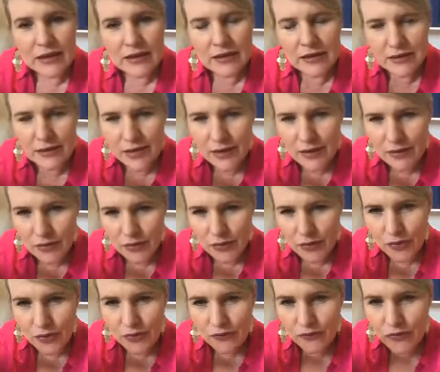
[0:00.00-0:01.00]
now
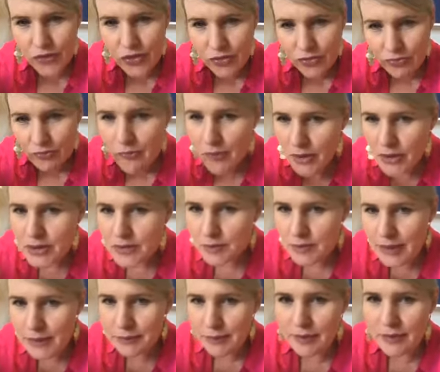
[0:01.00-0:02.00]
for most
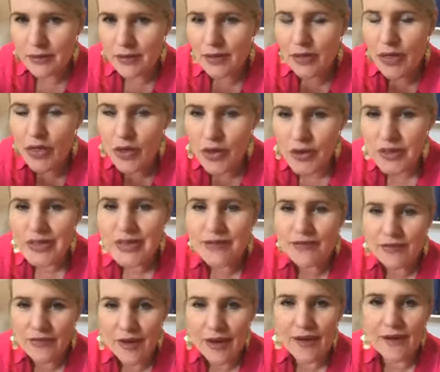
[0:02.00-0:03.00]
people,
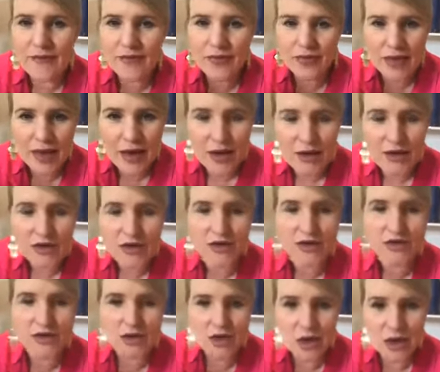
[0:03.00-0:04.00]

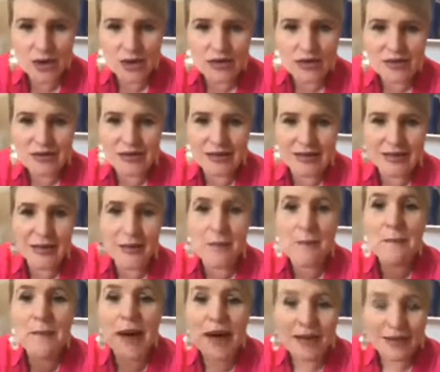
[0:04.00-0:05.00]
$35,000 in a
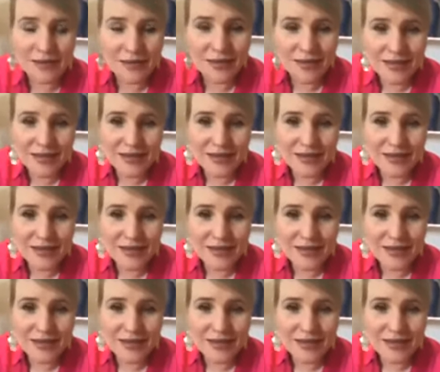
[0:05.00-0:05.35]
month